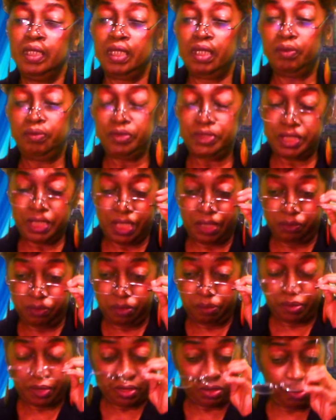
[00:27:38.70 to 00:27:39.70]
And today
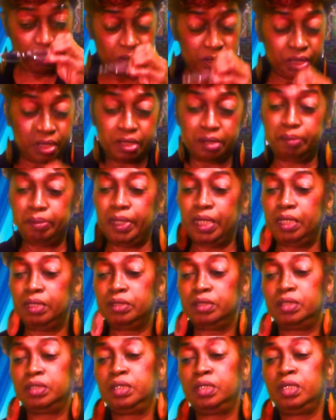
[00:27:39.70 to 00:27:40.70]
we've been talking
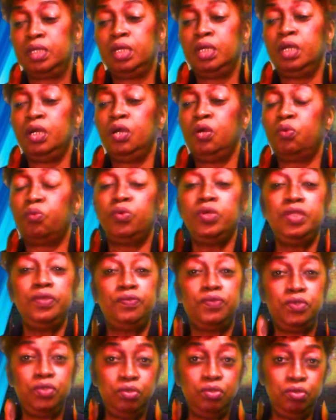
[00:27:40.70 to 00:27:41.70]
about, what
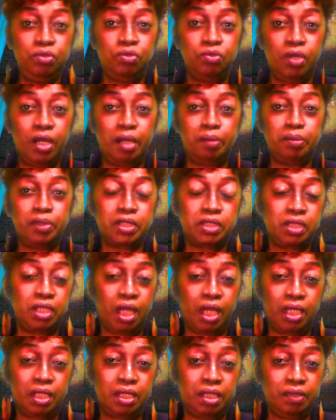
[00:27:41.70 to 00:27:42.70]
if you knew how much
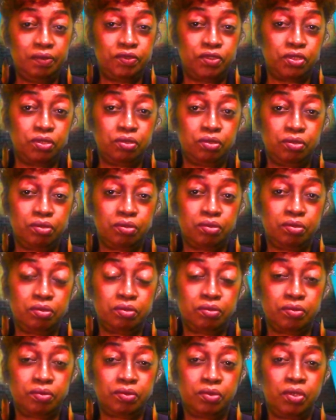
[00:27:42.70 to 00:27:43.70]
God loves you?
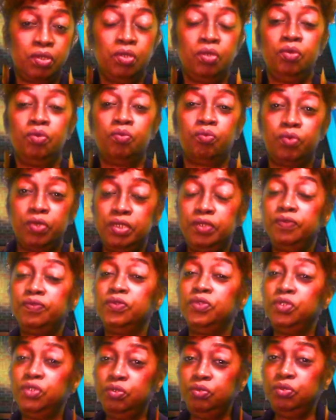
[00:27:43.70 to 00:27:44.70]
What if
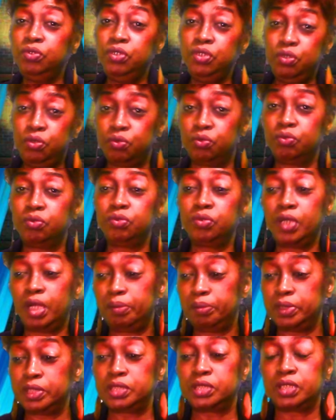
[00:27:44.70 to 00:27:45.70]
you knew
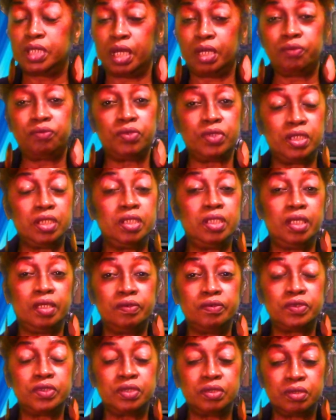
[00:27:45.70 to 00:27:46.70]
how much God really
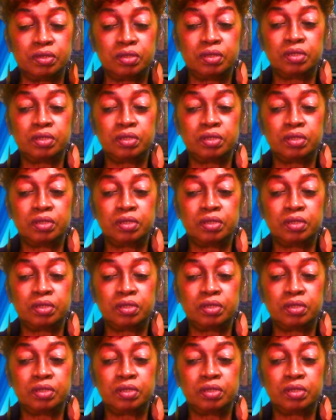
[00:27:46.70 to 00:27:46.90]
loves you?